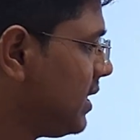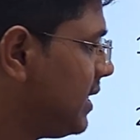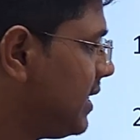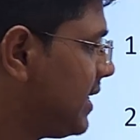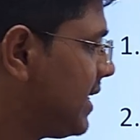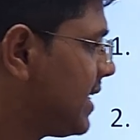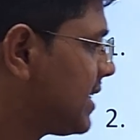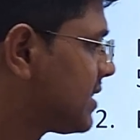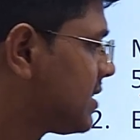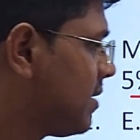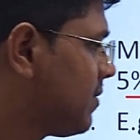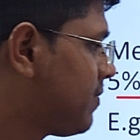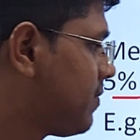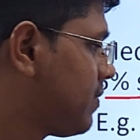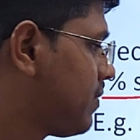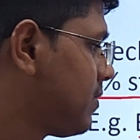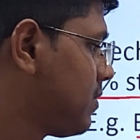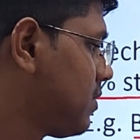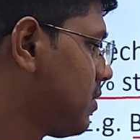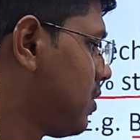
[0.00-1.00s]

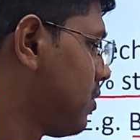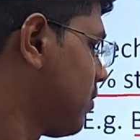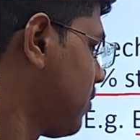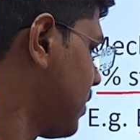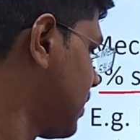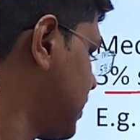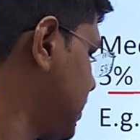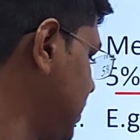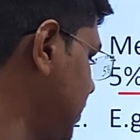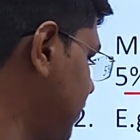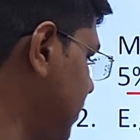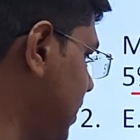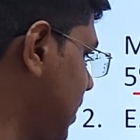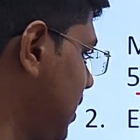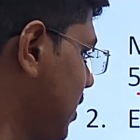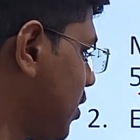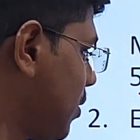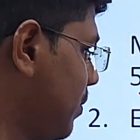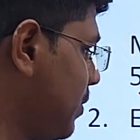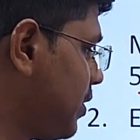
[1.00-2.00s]
ESF for
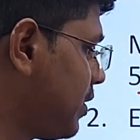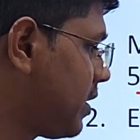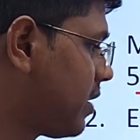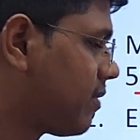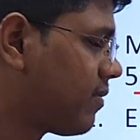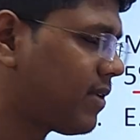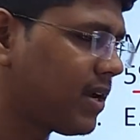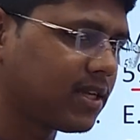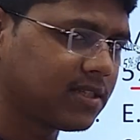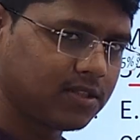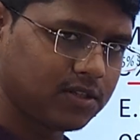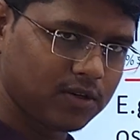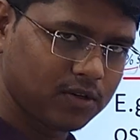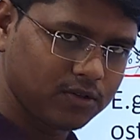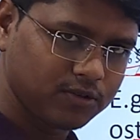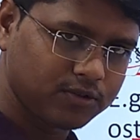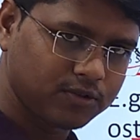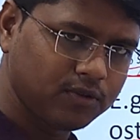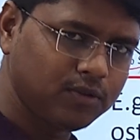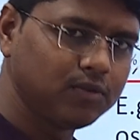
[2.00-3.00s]
severely comminuted fracture
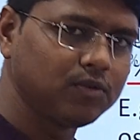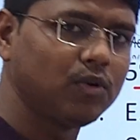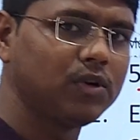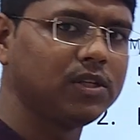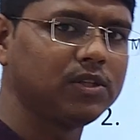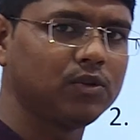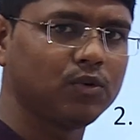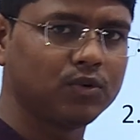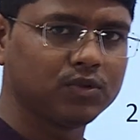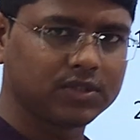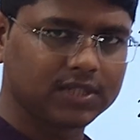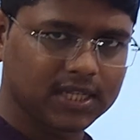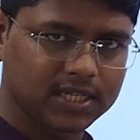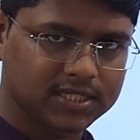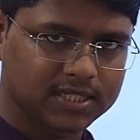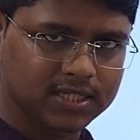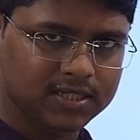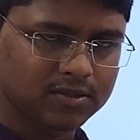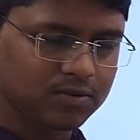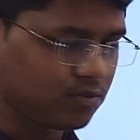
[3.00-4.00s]
also, in those
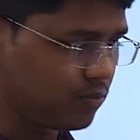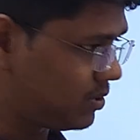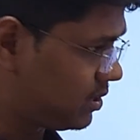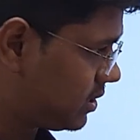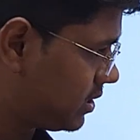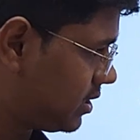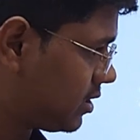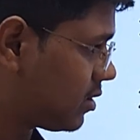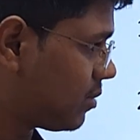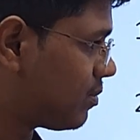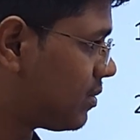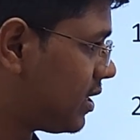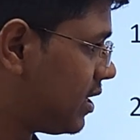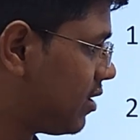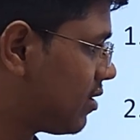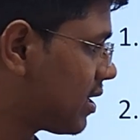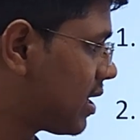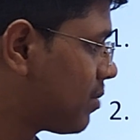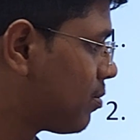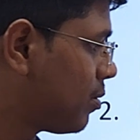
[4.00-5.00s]
cases we will see some
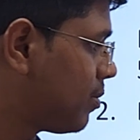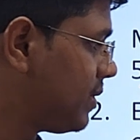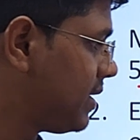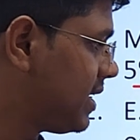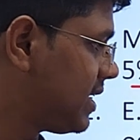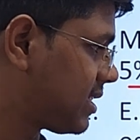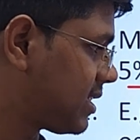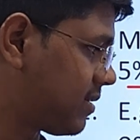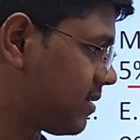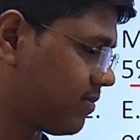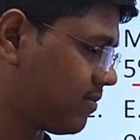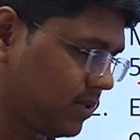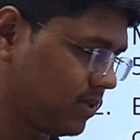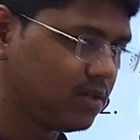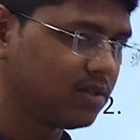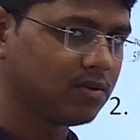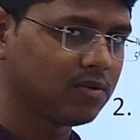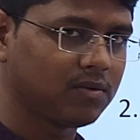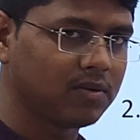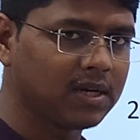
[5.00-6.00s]
radiograph of
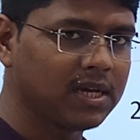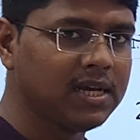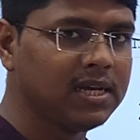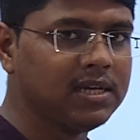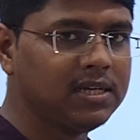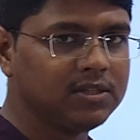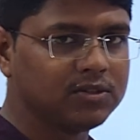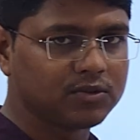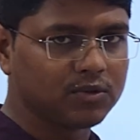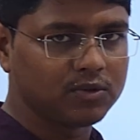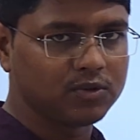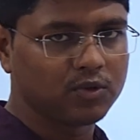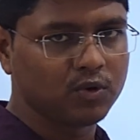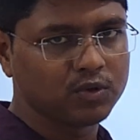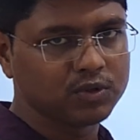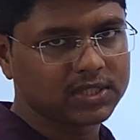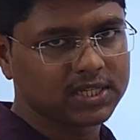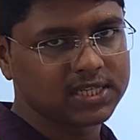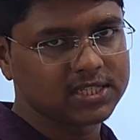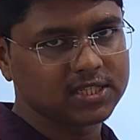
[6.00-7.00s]
ESF. Okay, so in
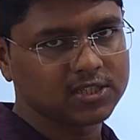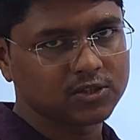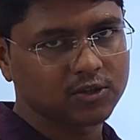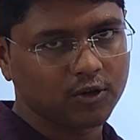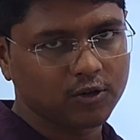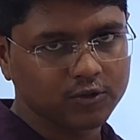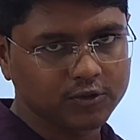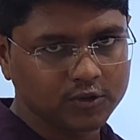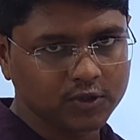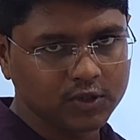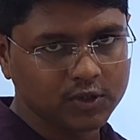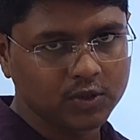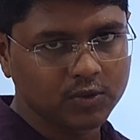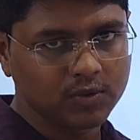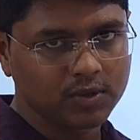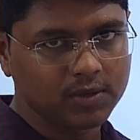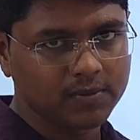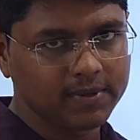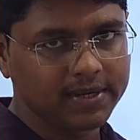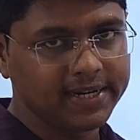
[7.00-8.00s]
those cases also it
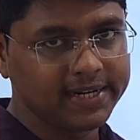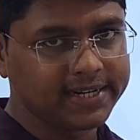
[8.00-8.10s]
will be